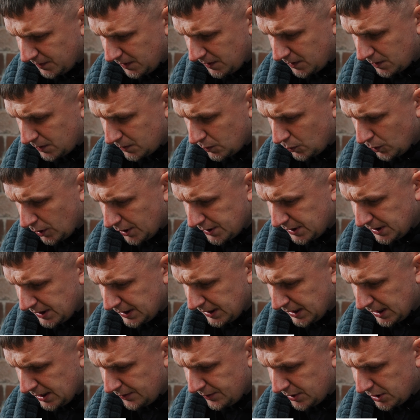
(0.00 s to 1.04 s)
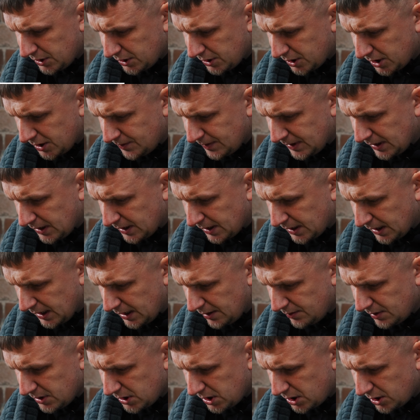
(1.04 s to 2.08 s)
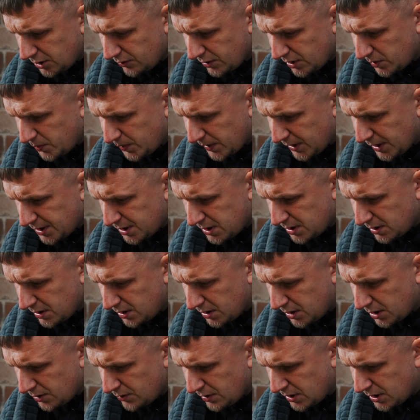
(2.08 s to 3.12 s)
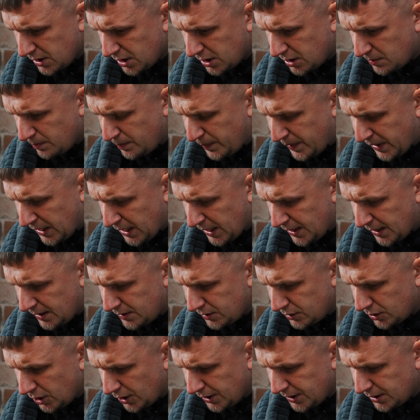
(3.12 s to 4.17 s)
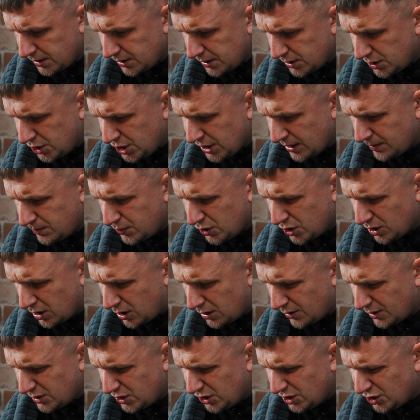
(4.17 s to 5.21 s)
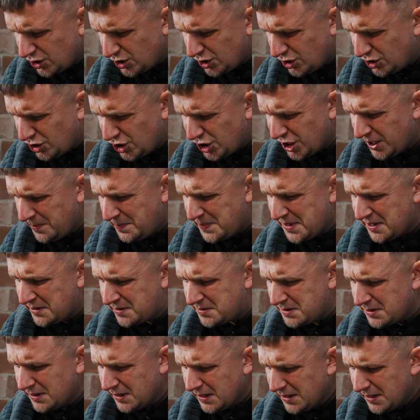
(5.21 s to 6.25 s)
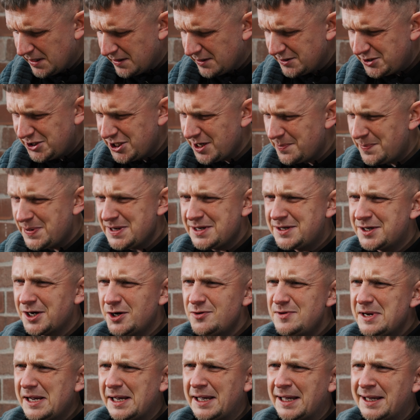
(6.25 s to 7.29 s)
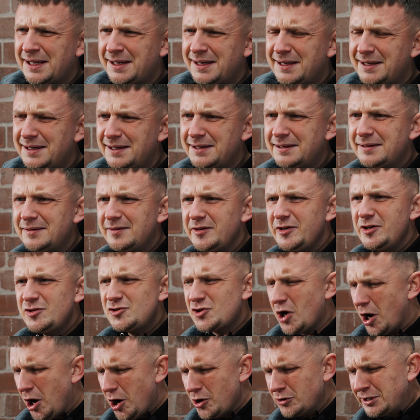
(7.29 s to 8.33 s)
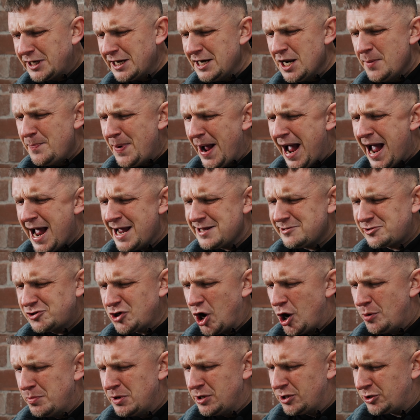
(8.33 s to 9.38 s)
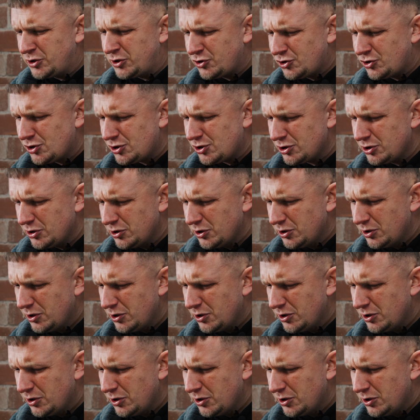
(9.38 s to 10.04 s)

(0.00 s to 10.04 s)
What is an Irish curry? Irish curry is basically curry that you can buy in non-chip shop. It's just chippy, chippy curry. you talking about, Thomas?